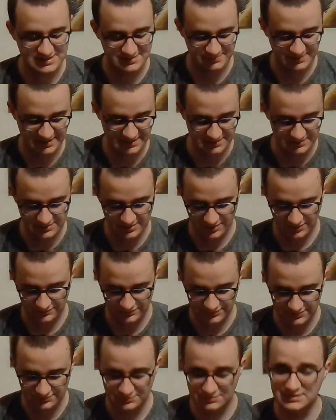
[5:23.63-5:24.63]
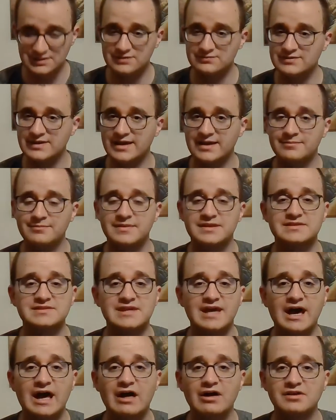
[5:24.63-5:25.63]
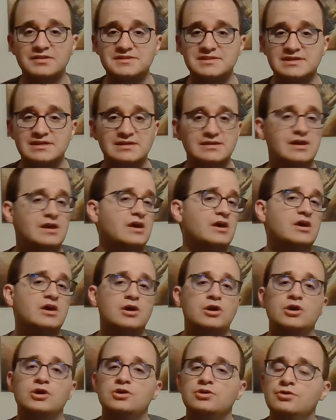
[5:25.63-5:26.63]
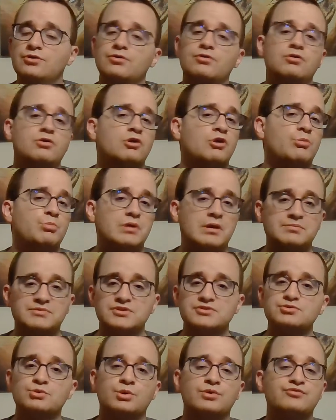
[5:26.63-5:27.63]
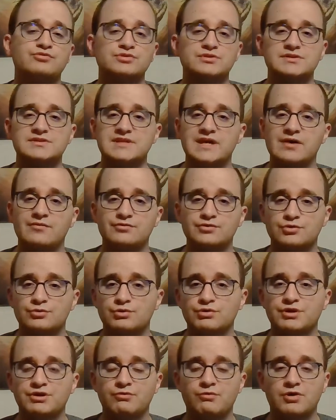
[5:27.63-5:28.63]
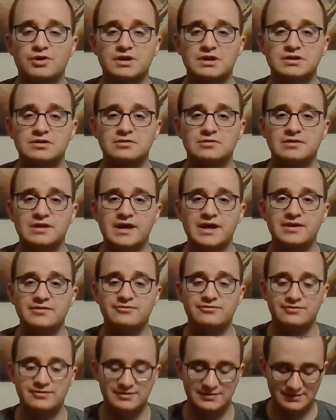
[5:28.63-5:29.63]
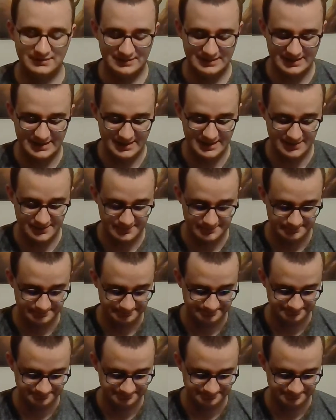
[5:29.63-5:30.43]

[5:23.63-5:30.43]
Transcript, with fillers: But, you know, if you live that mentality, you're going to open up the door for the devil to really work in your life. Um,